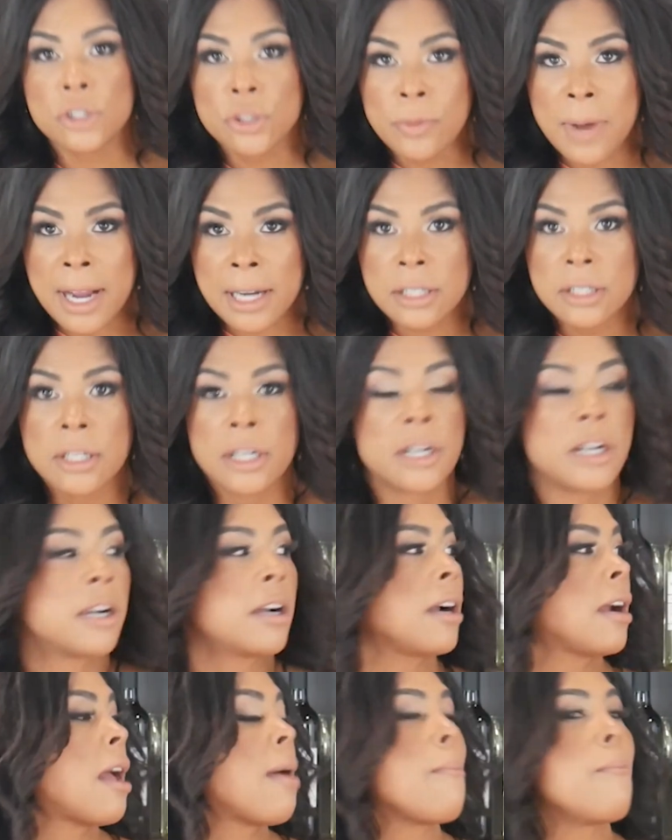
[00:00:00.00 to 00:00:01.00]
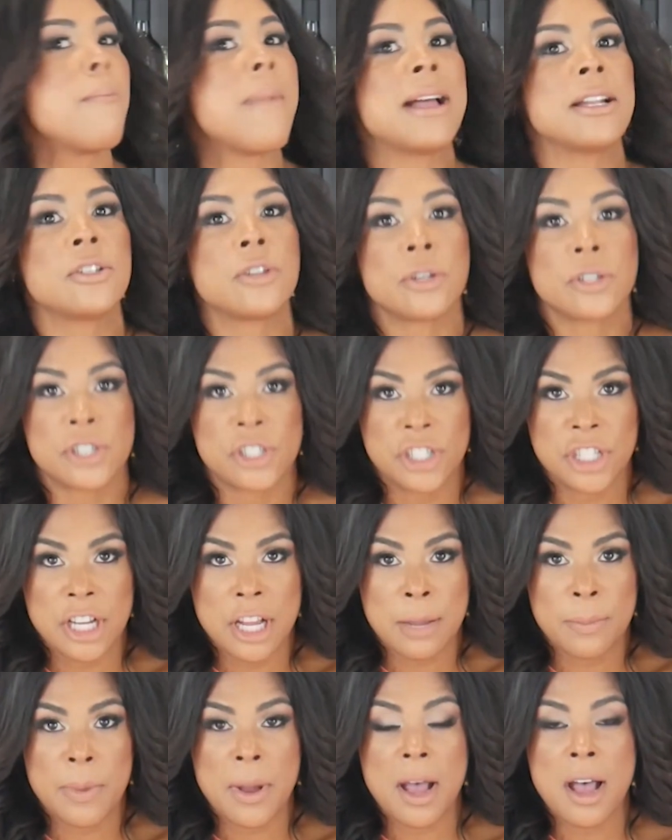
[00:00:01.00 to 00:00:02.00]
director,
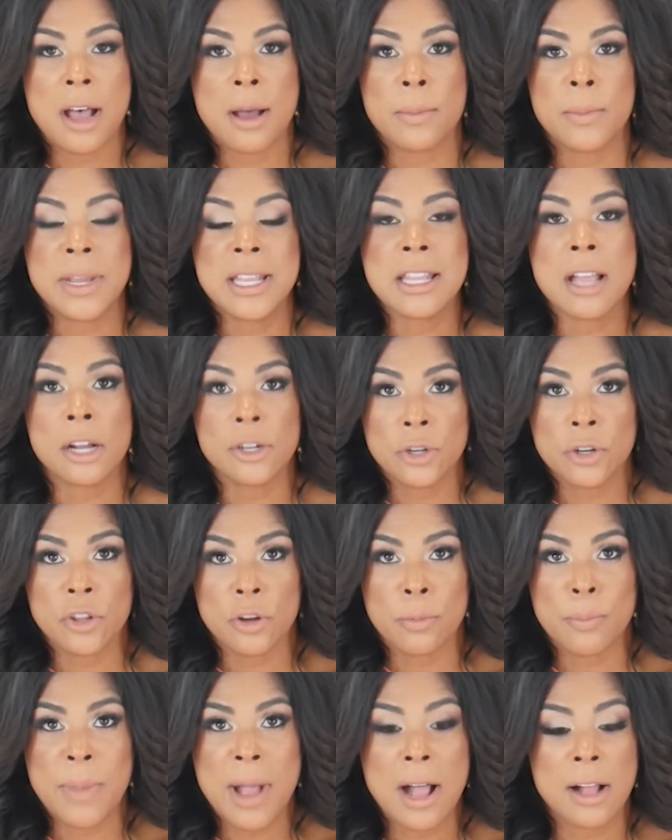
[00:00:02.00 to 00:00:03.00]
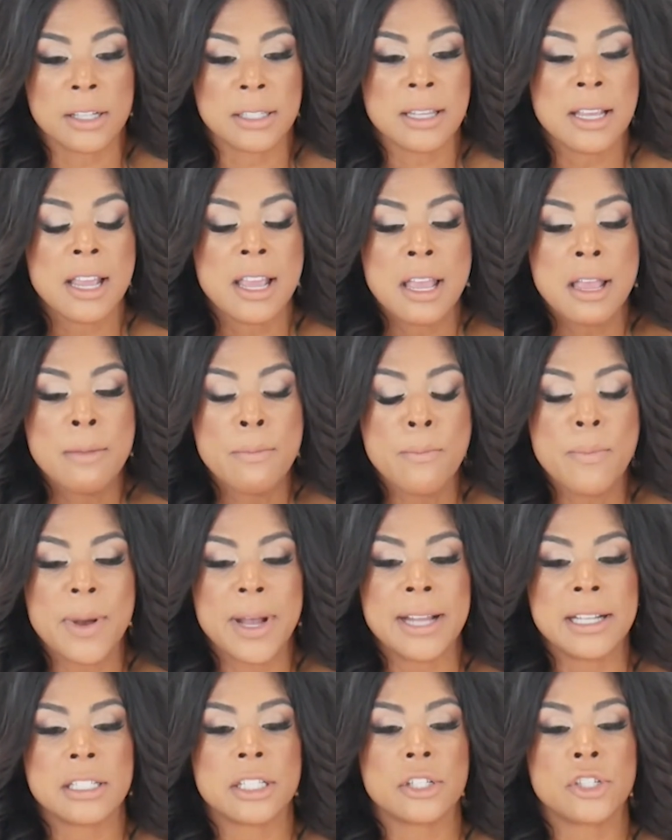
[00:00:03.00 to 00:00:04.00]
mentorship under their belt.
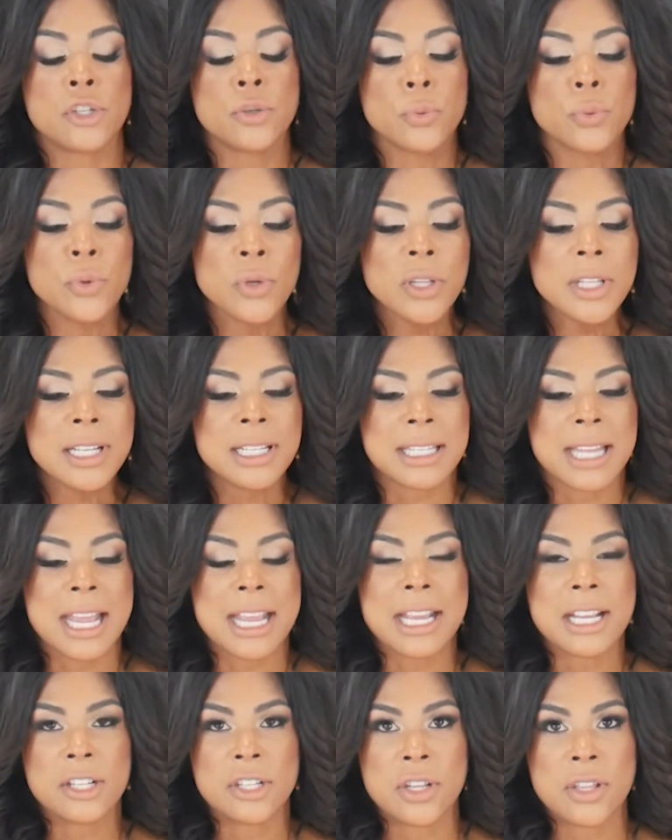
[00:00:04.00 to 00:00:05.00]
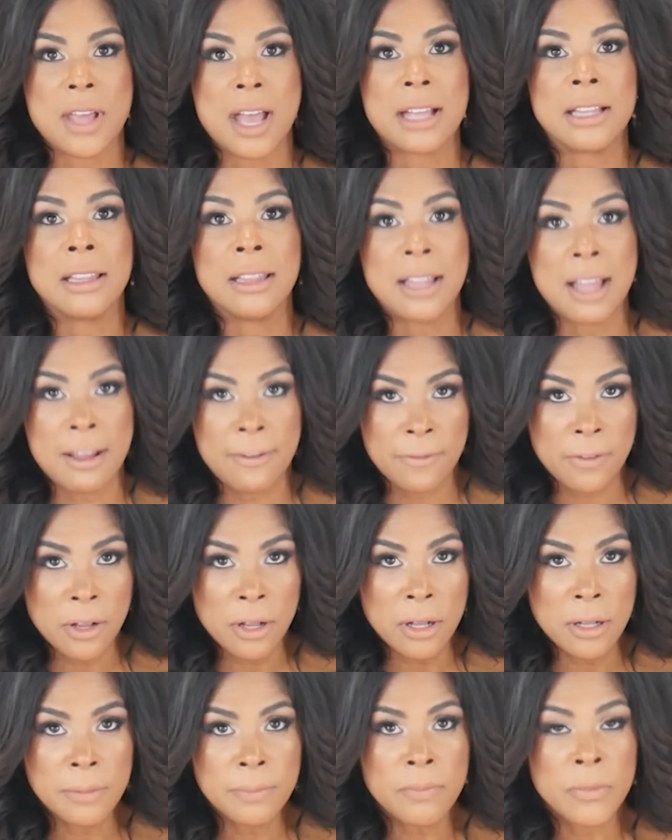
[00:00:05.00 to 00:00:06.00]
But to really take it to that
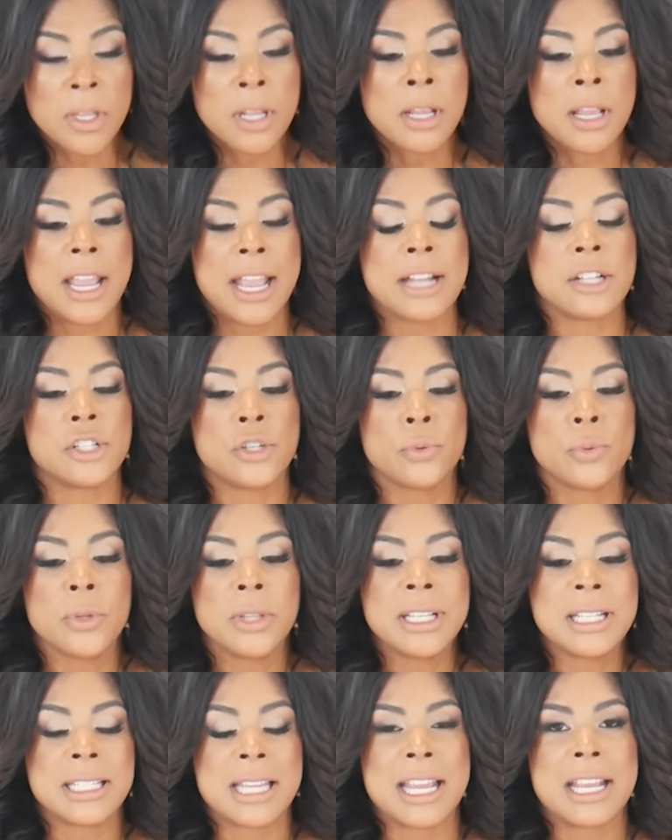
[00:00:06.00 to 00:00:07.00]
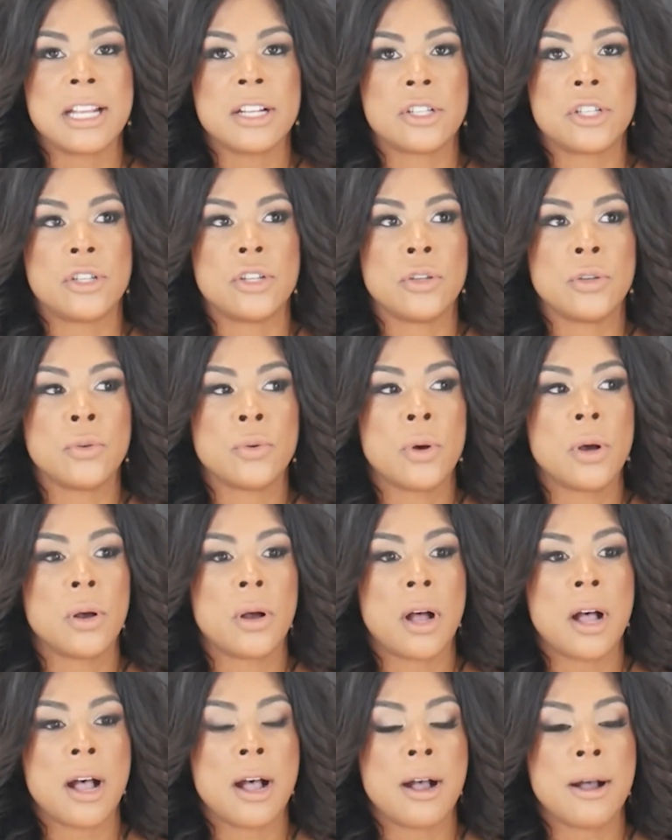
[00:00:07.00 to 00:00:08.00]
level and to really take it to
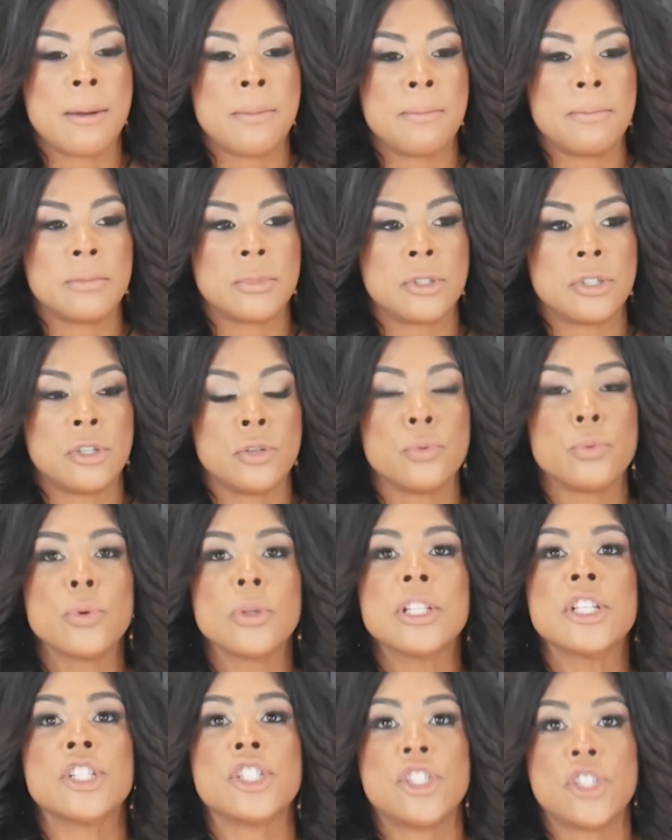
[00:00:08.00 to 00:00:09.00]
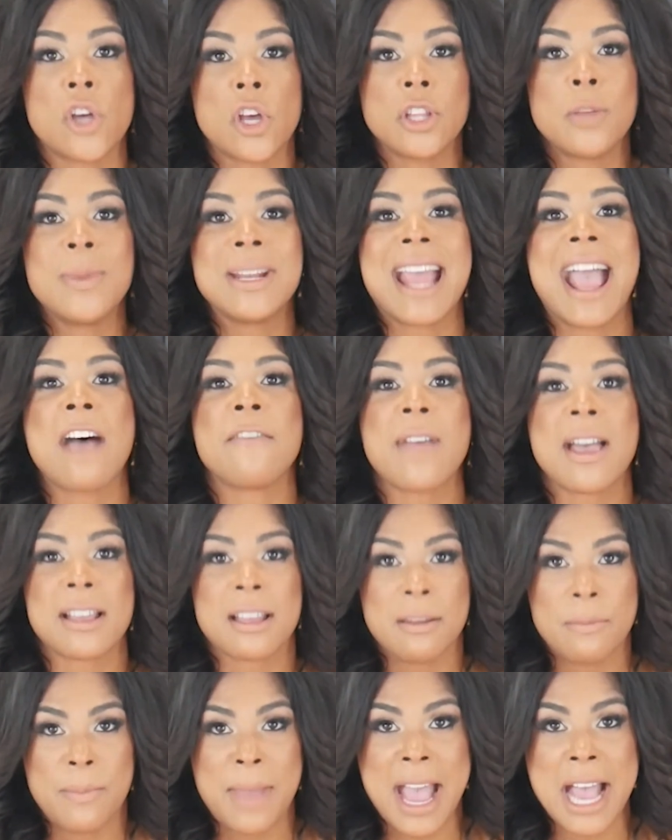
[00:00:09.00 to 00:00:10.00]
really show them and have that
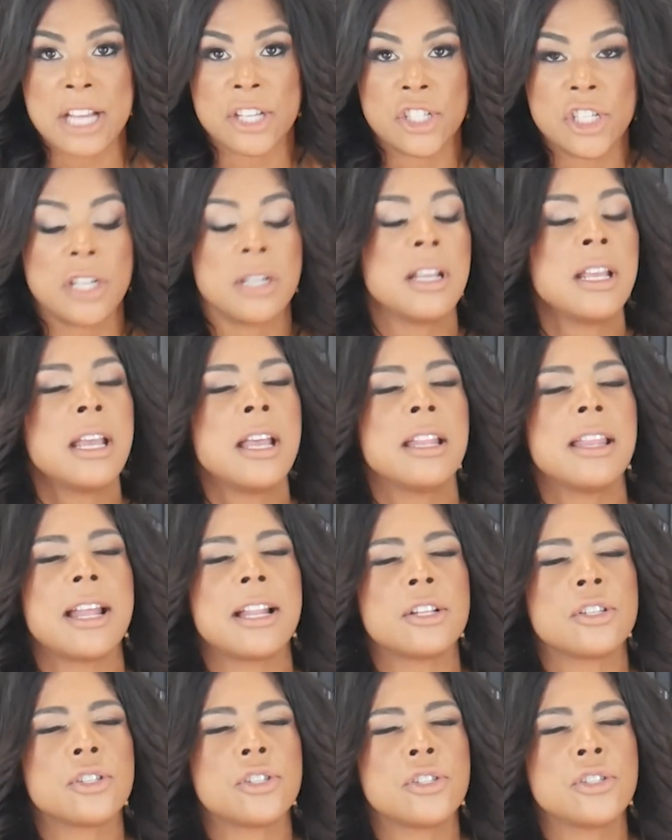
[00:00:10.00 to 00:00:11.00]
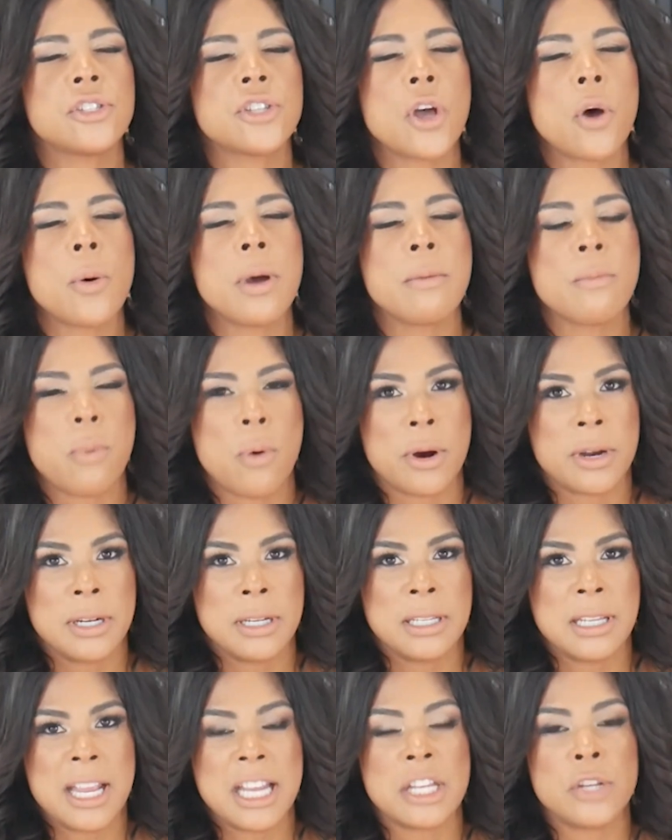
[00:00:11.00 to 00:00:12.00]
compassion, that is so
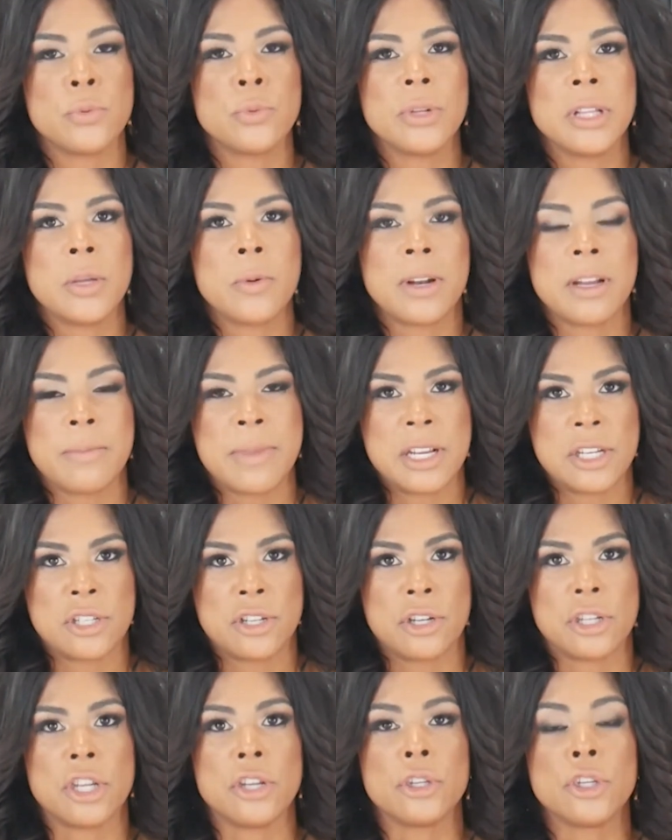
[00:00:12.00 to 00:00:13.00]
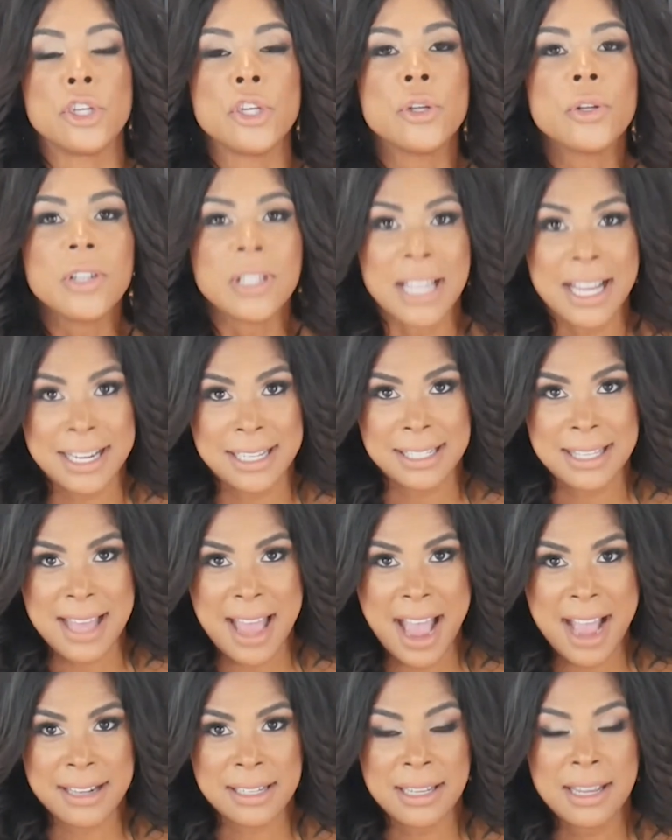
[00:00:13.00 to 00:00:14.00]
important. And you really want to make sure you utilize
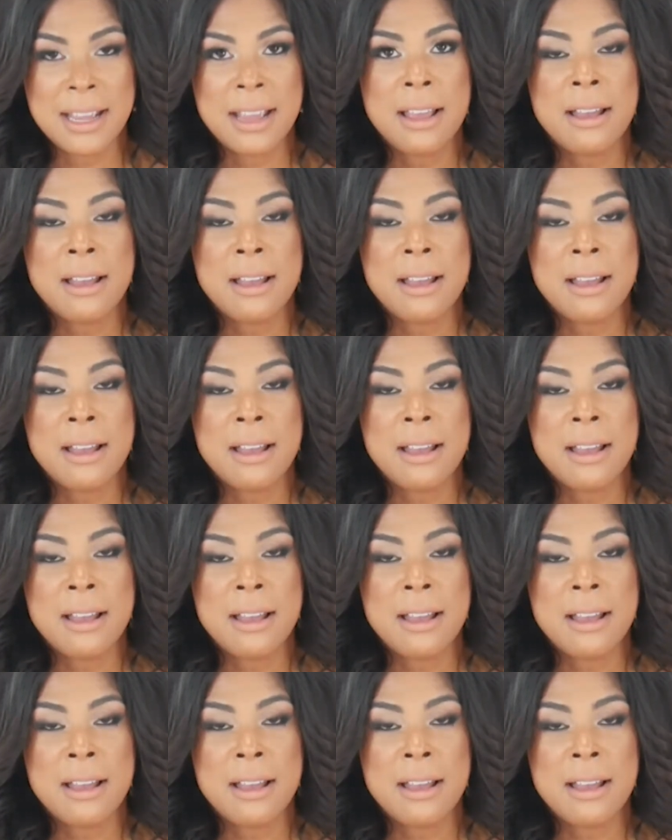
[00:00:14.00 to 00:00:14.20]
that